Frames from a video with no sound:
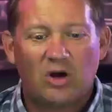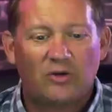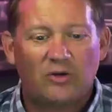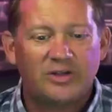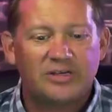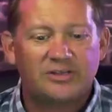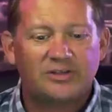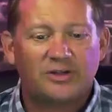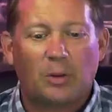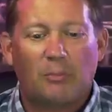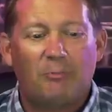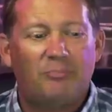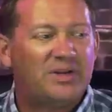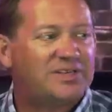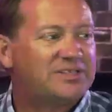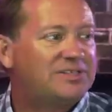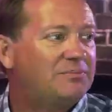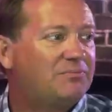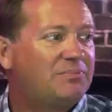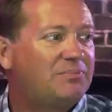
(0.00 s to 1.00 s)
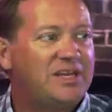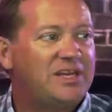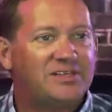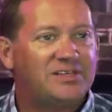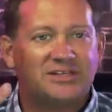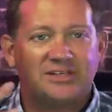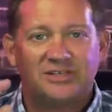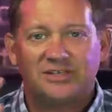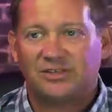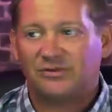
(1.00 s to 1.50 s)
having all these little bits and
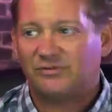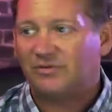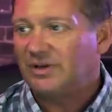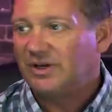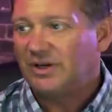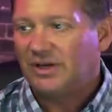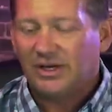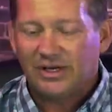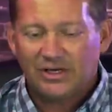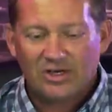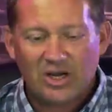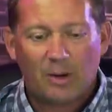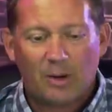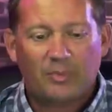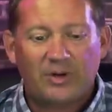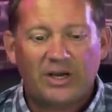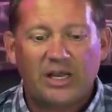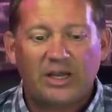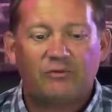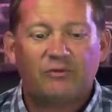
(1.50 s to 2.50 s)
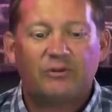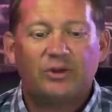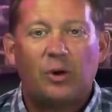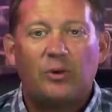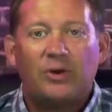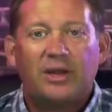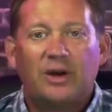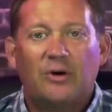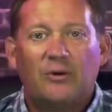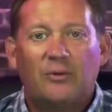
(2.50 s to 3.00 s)
pieces of company
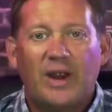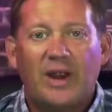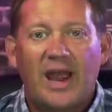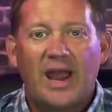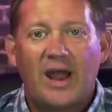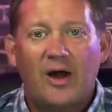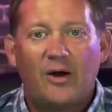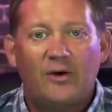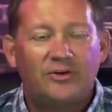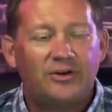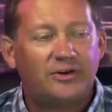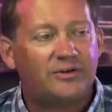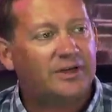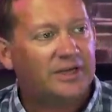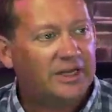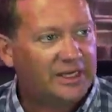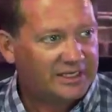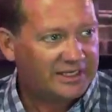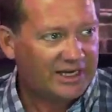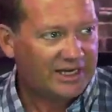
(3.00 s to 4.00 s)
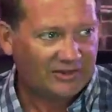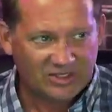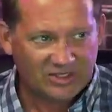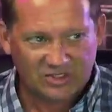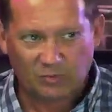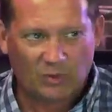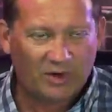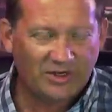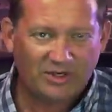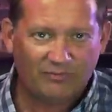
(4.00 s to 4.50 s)
floating around and got
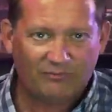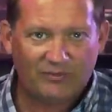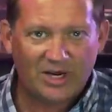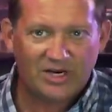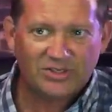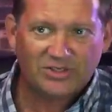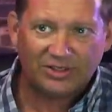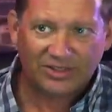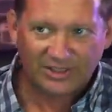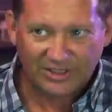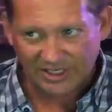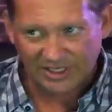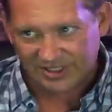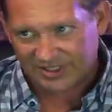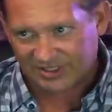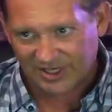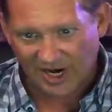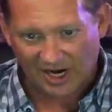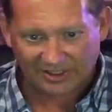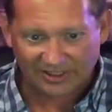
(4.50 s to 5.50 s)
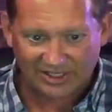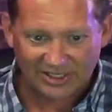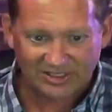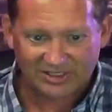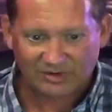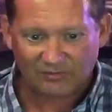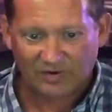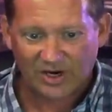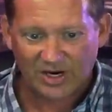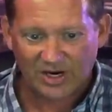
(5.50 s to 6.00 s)
this one division needs to talk to
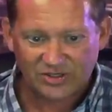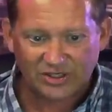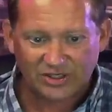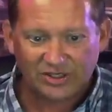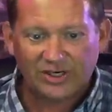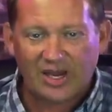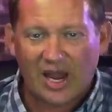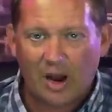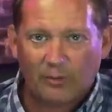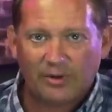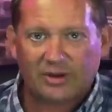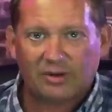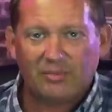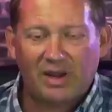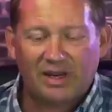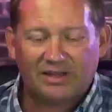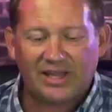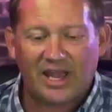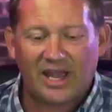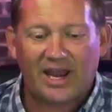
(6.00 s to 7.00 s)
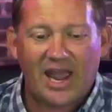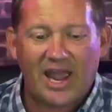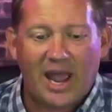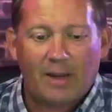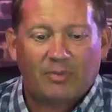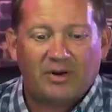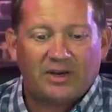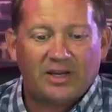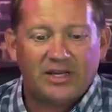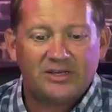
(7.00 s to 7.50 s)
this division. Now we can make that
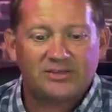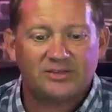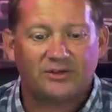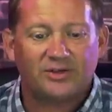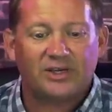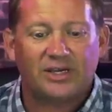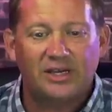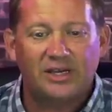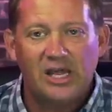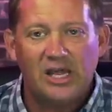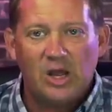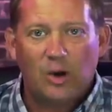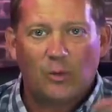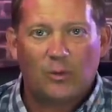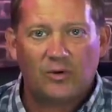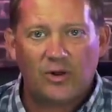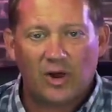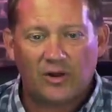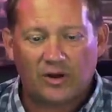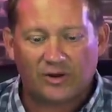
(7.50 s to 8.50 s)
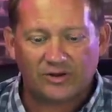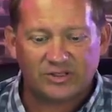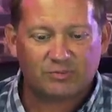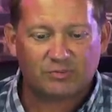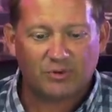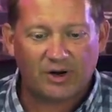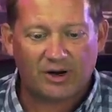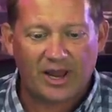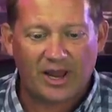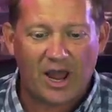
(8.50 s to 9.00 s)
happen easily. We're not all
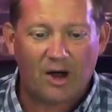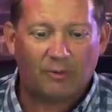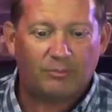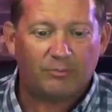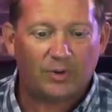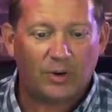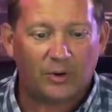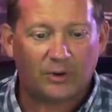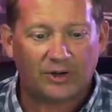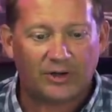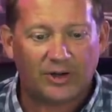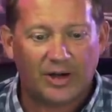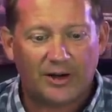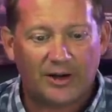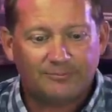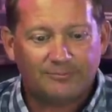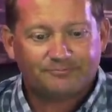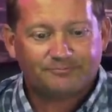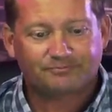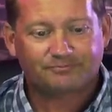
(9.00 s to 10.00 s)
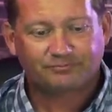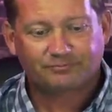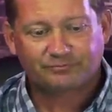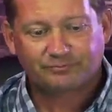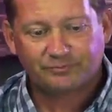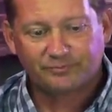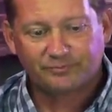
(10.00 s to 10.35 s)
spread out and broken up.